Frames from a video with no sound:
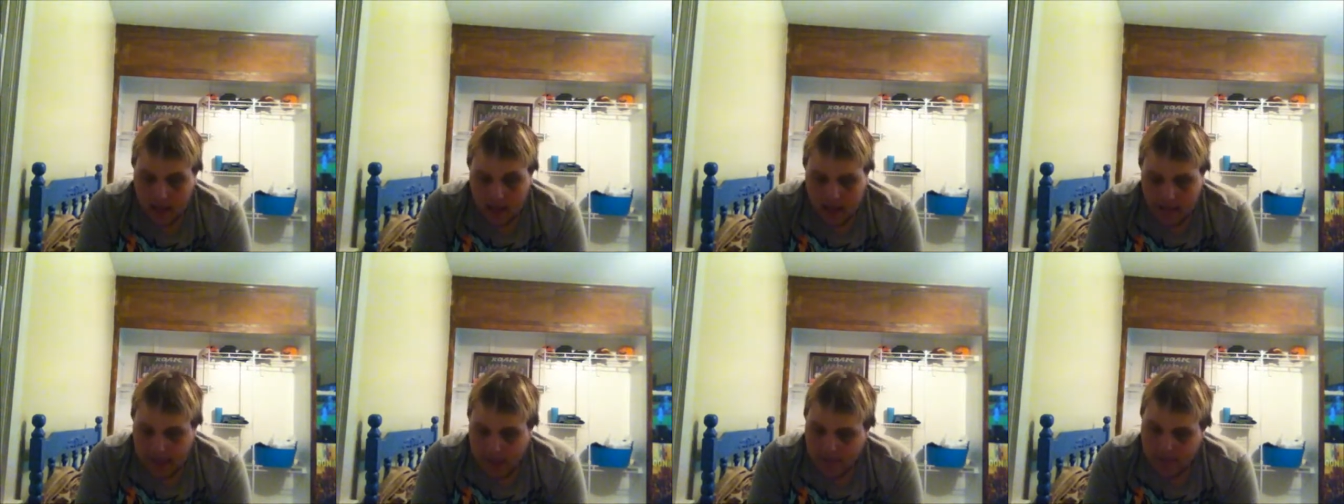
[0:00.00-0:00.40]

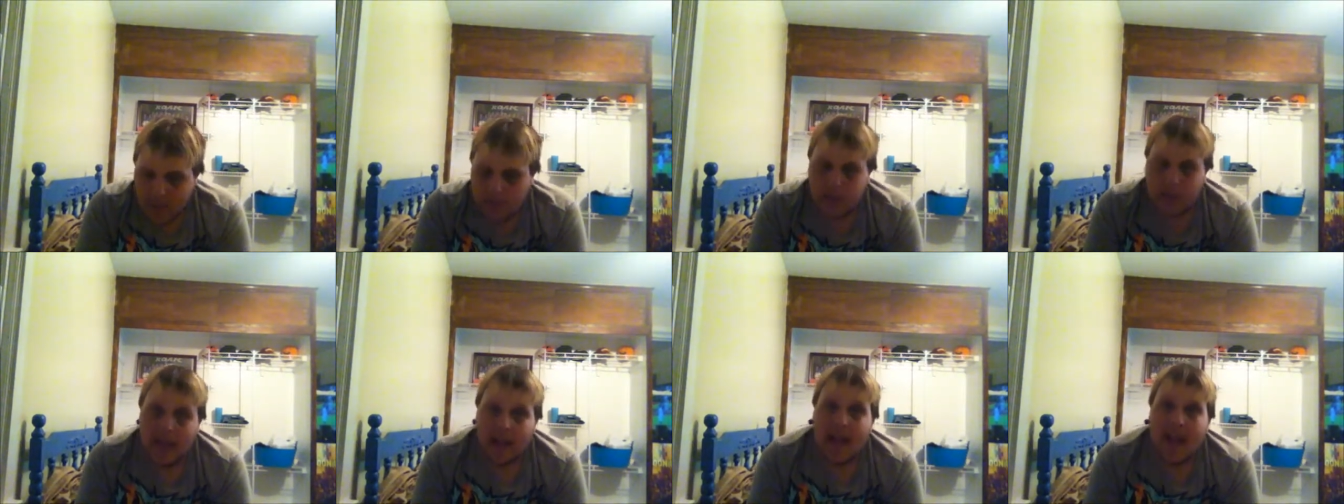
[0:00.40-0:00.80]

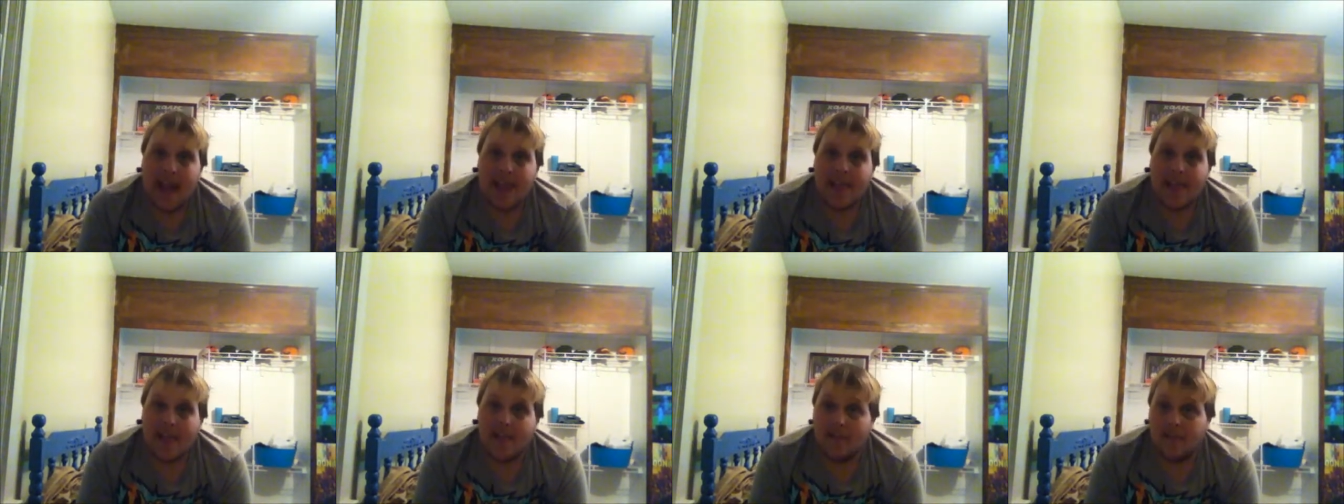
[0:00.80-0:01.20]
definitely, I
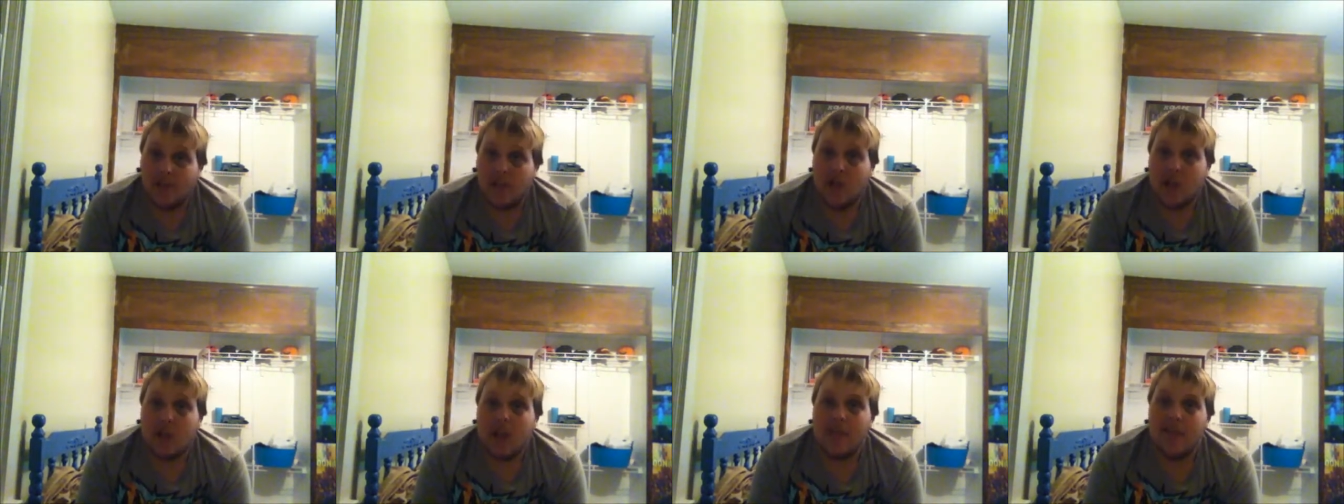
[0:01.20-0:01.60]
definitely
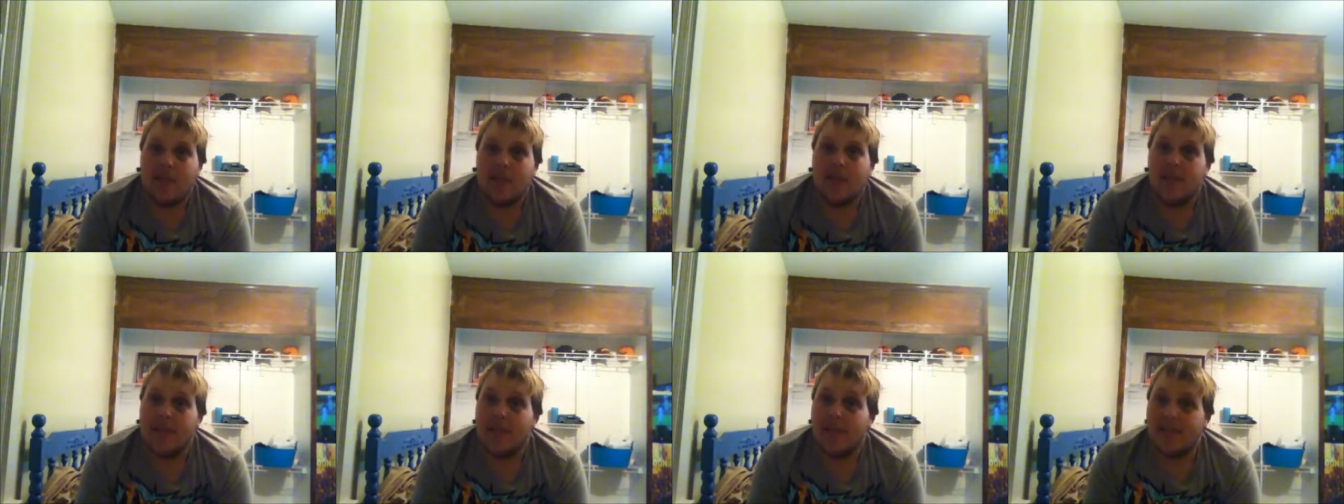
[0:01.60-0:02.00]
check.
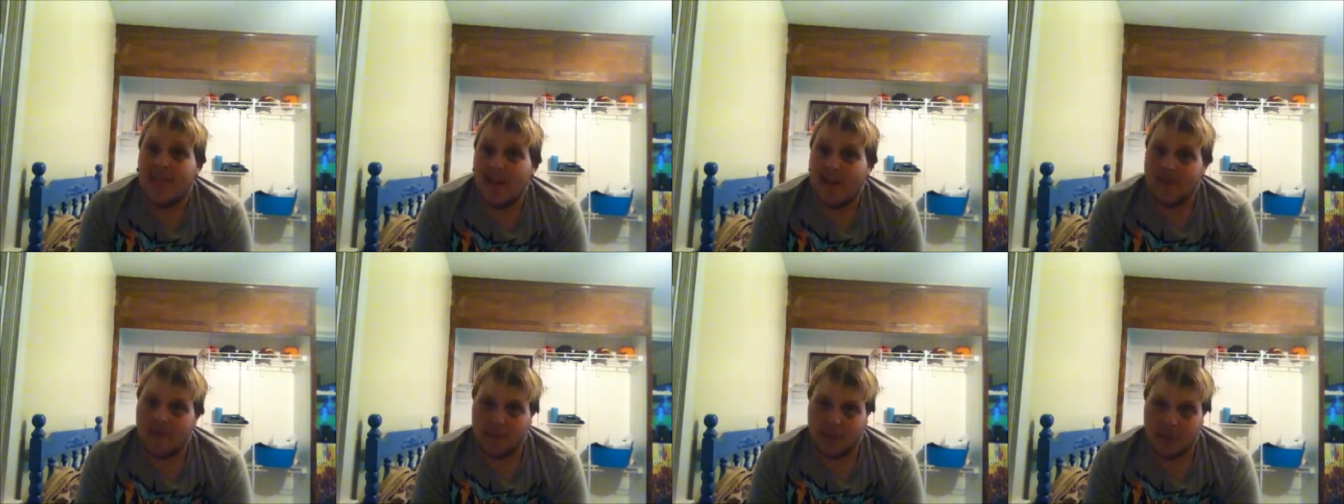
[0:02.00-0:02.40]
This is a
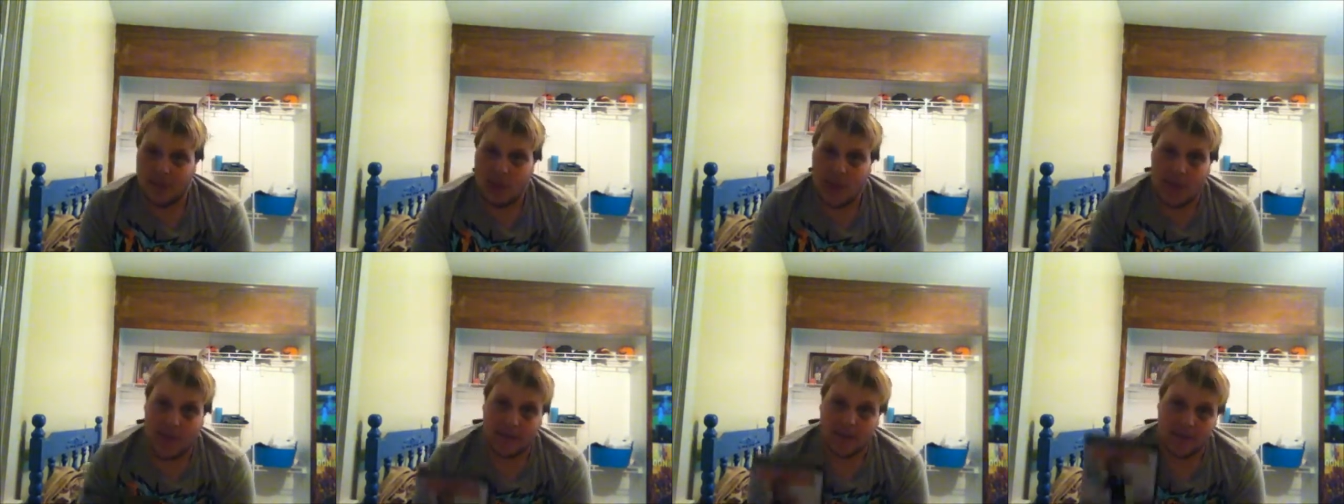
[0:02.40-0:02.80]
definitely
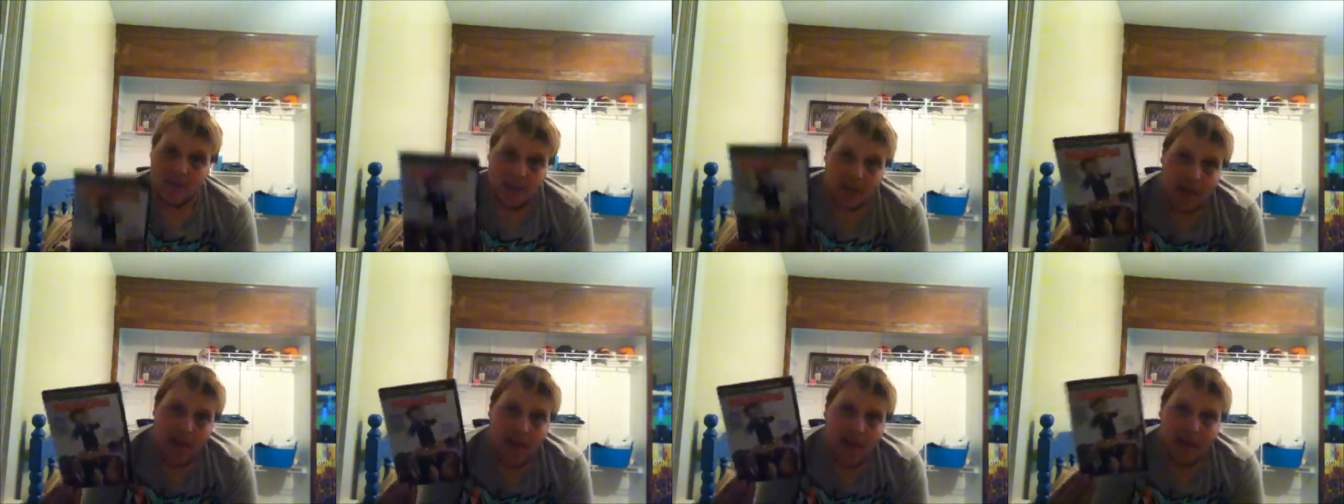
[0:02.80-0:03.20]
check
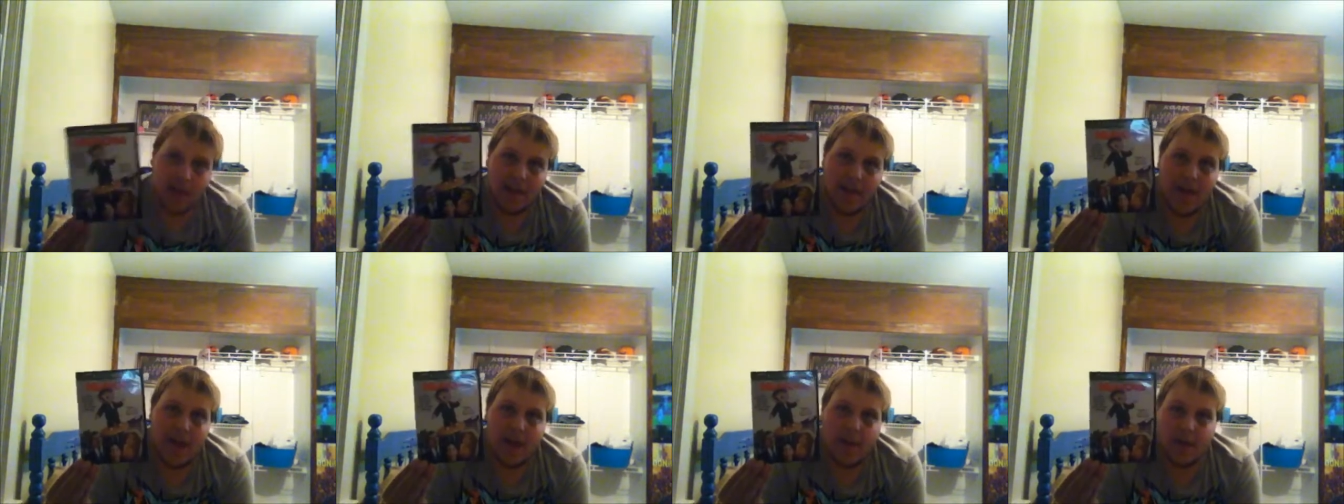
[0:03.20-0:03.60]
this title
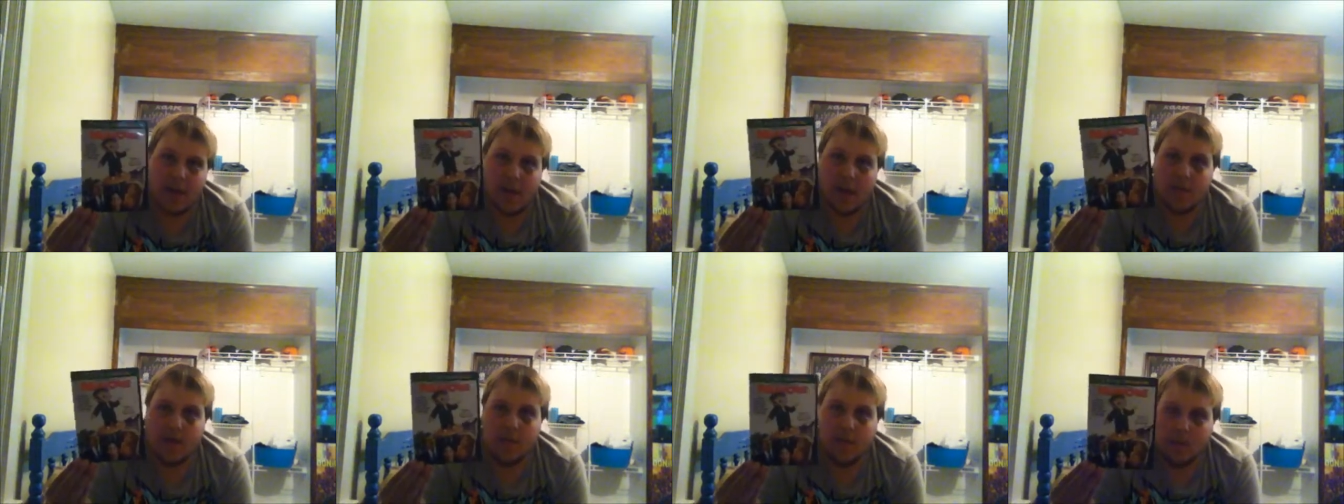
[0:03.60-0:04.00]
out
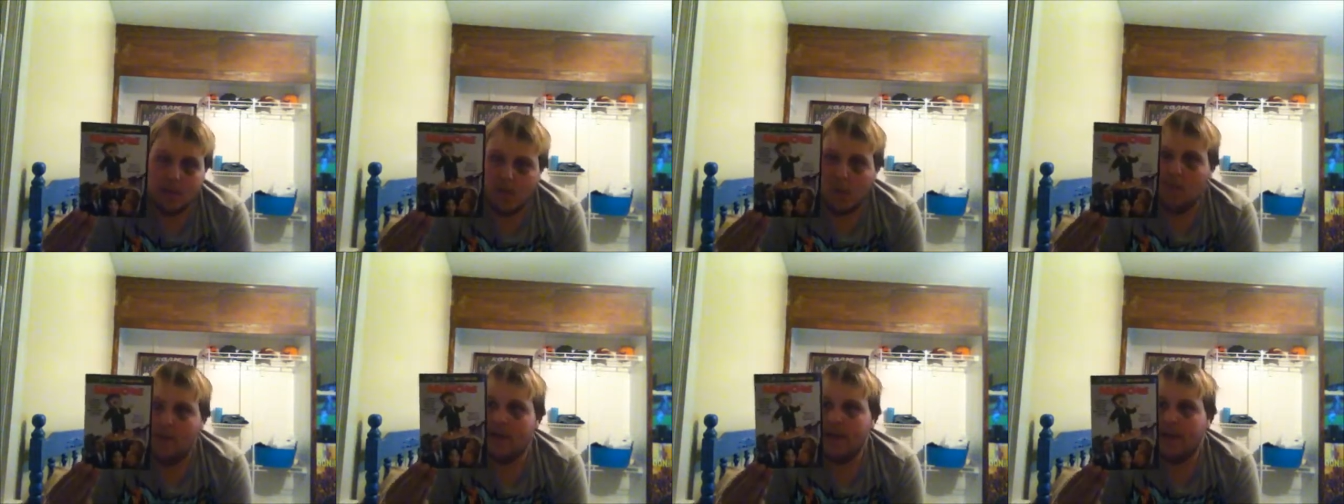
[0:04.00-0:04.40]
type of
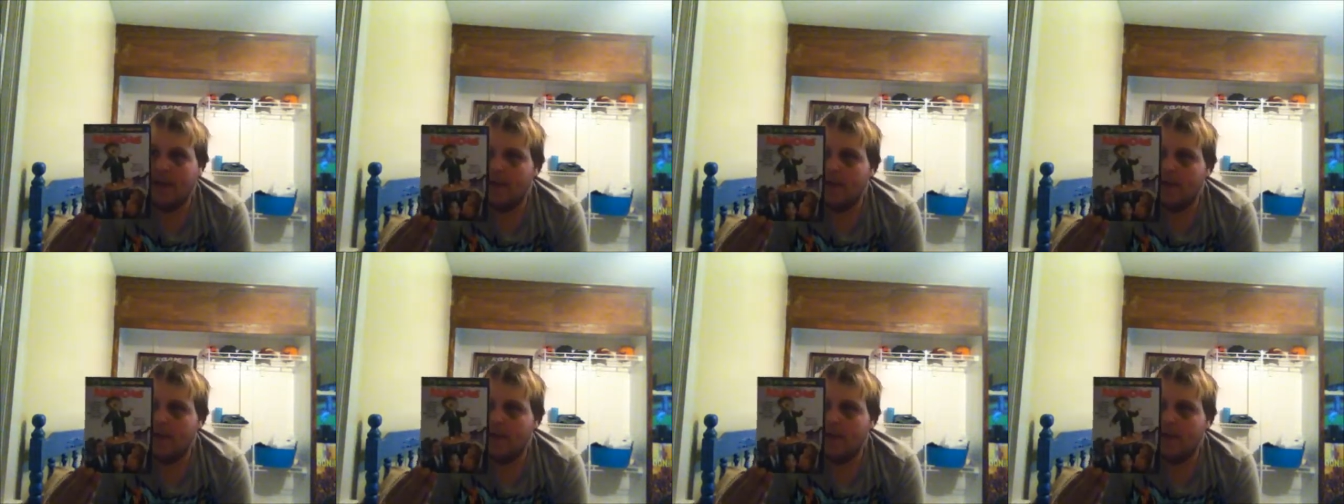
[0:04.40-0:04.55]
movie.